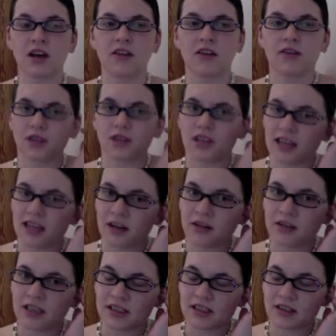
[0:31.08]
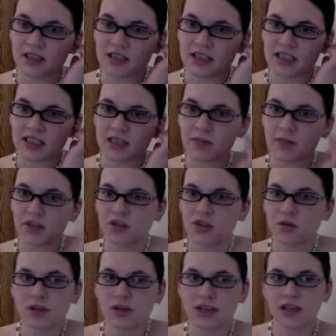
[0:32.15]
for the noun. Is there any special
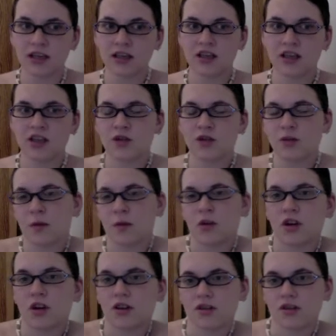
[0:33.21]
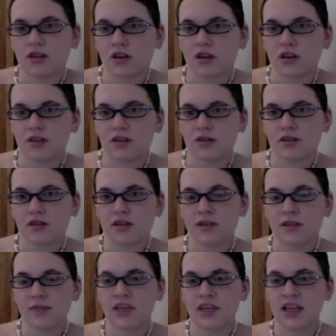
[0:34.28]
way to remember all those articles?
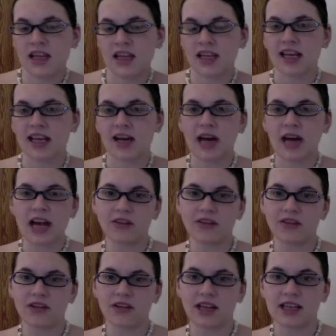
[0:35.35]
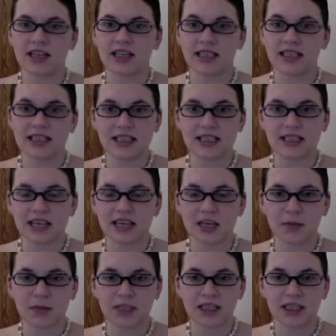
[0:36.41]
Now, after that, he did send
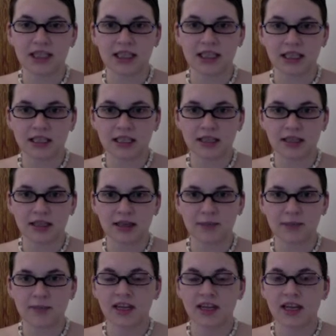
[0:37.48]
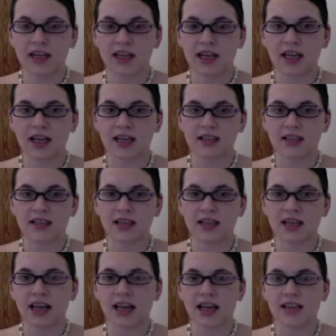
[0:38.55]
me a link, and it
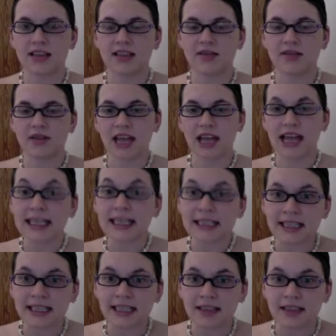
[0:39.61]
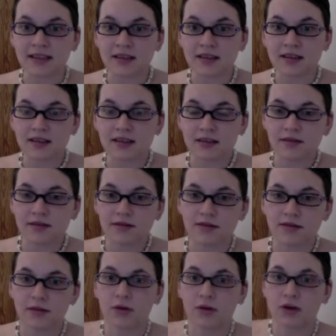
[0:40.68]
had different endings
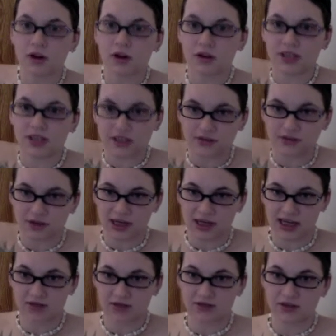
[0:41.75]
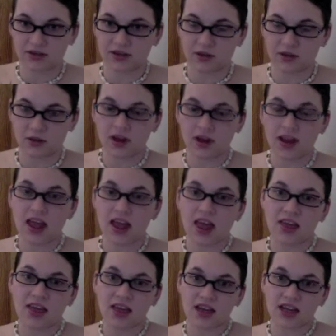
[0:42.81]
for all the different nouns. So
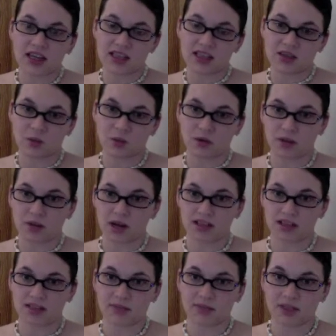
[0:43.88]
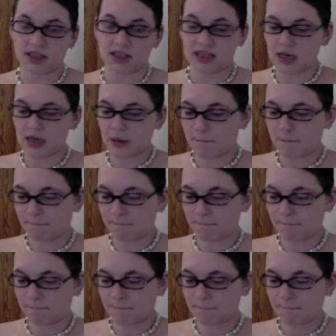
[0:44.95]
that is one possibility.